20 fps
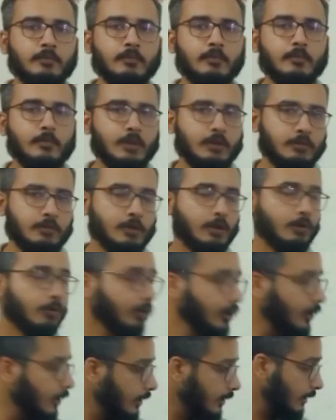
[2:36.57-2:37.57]

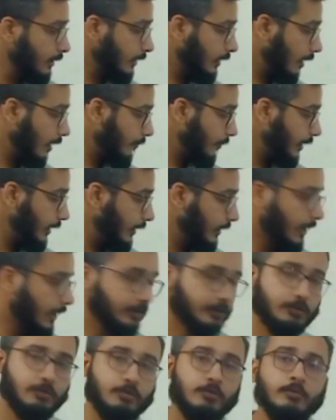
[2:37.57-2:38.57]
so the company
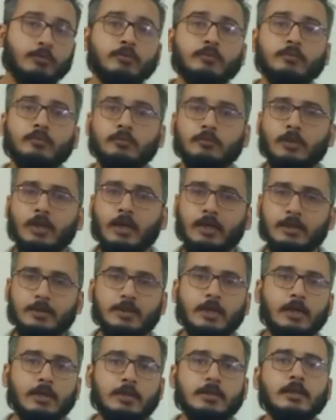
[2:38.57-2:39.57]
got to
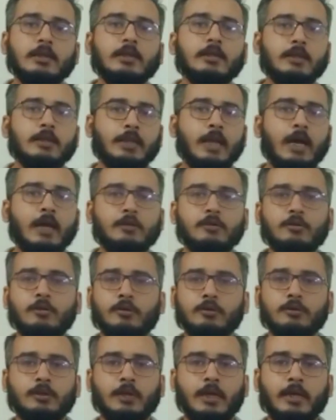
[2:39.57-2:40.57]
adjust that
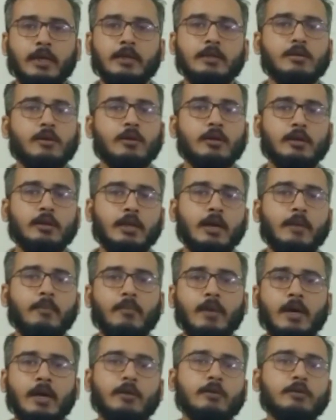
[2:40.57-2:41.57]
court case or the
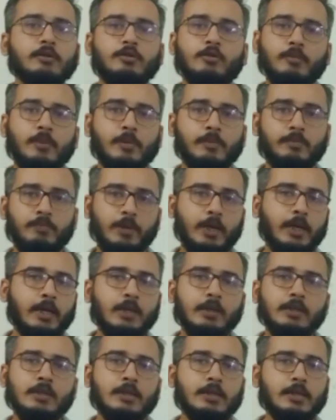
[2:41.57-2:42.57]
amount to be
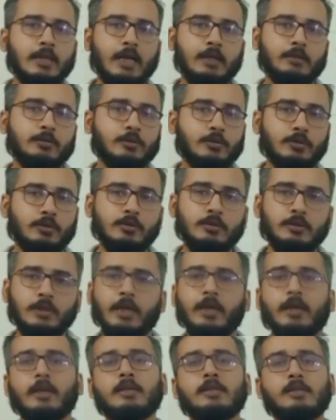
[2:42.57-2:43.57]
paid in that court
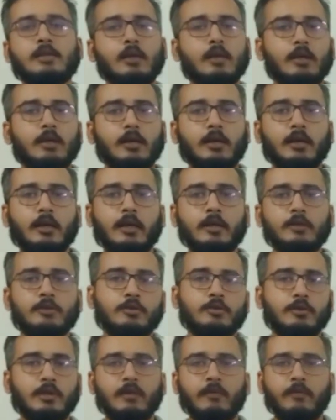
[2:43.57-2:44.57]
case
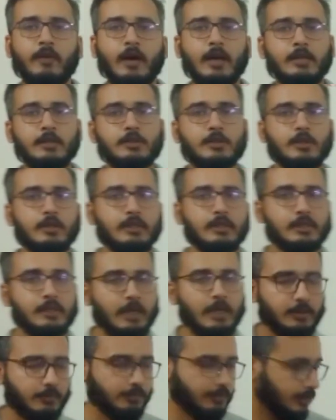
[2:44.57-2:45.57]
into the financial
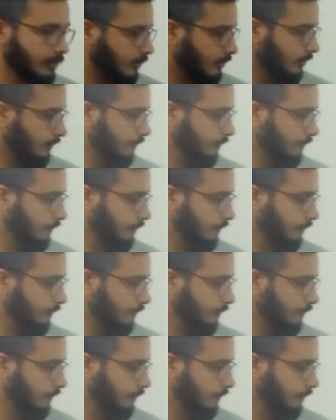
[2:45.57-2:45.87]
statements.